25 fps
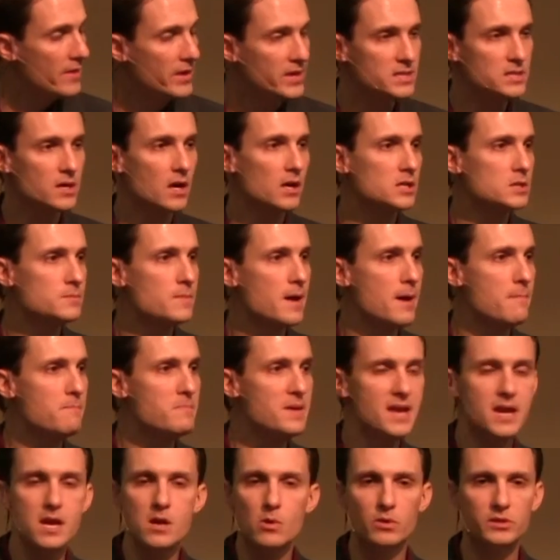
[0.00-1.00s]
Then he talks
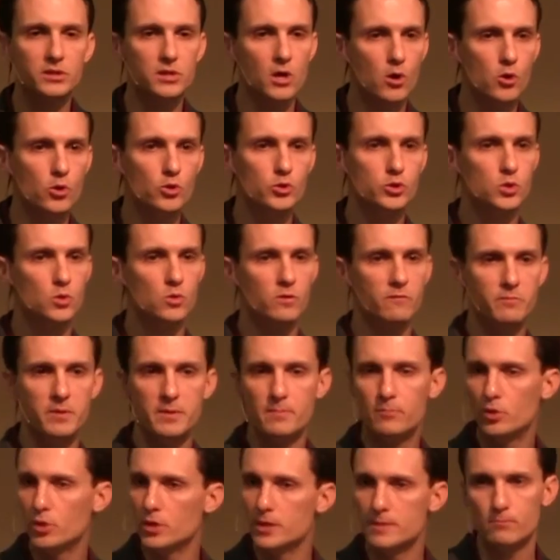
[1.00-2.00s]
about being with those who have
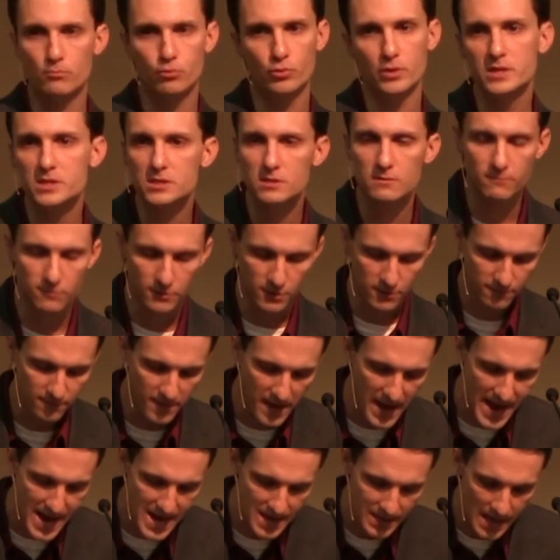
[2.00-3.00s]
been put in prison for the
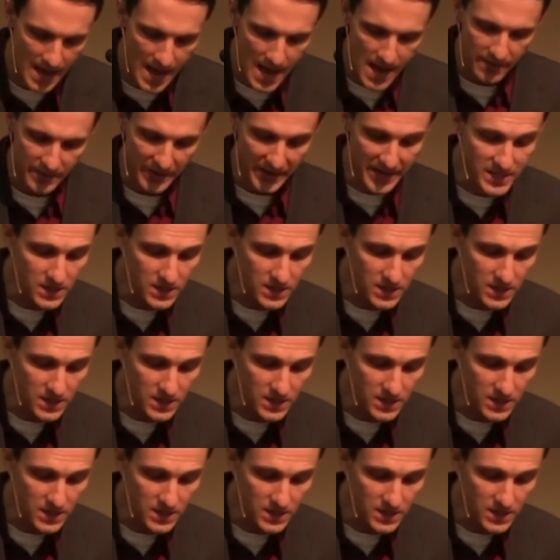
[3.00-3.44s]
faith.